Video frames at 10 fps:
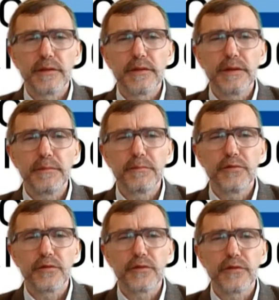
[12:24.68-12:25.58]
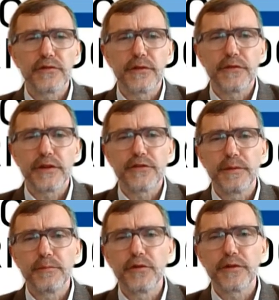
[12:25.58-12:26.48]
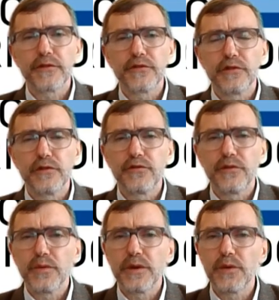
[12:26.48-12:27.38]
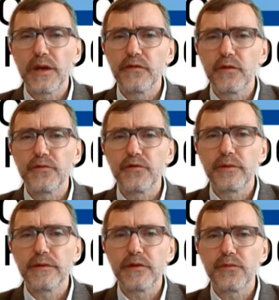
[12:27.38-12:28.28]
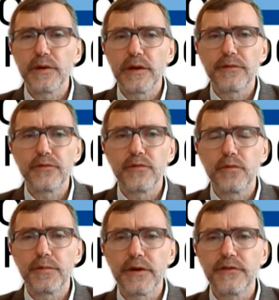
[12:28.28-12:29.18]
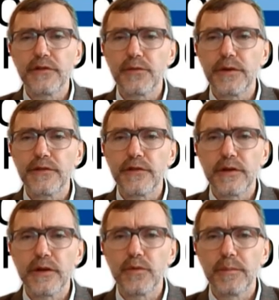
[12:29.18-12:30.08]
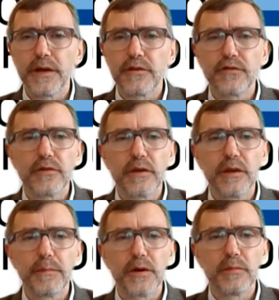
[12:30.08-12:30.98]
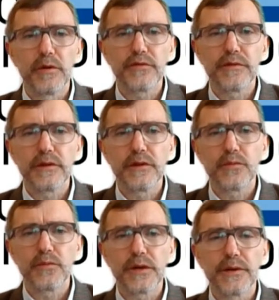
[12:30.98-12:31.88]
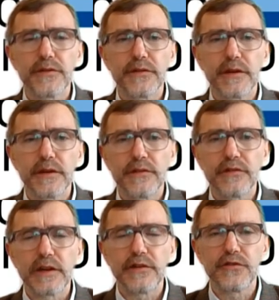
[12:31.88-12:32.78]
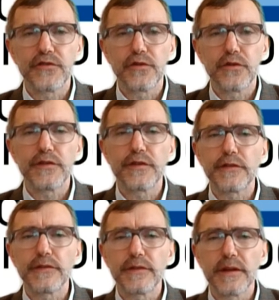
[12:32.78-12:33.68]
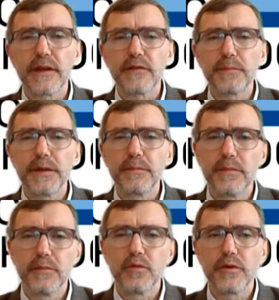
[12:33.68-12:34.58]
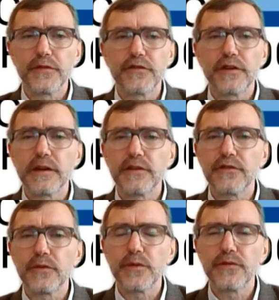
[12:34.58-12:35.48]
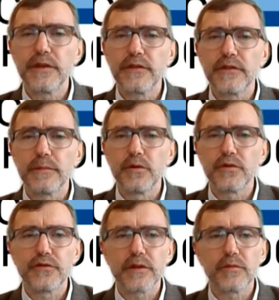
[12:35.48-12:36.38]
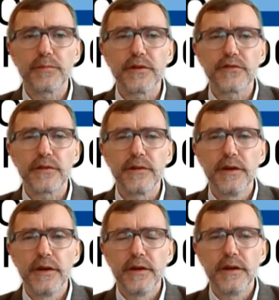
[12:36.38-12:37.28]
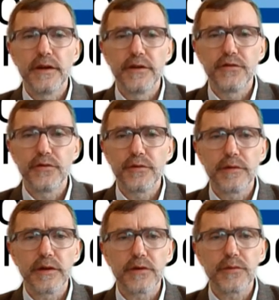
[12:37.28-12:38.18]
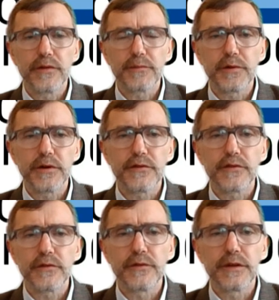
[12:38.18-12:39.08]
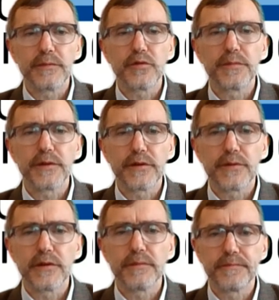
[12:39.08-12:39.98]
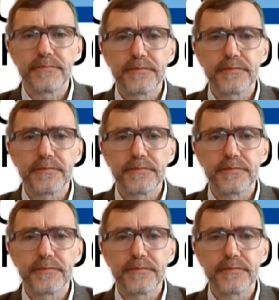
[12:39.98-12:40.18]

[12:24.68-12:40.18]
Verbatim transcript: the input cost inflation in Products & Solutions, we have absorbed these well through price increases, and we managed to keep our margin there, whereas in Installation Services, that has been more of a challenge, and we've seen some margin compression uh, due to the increased prices on input material.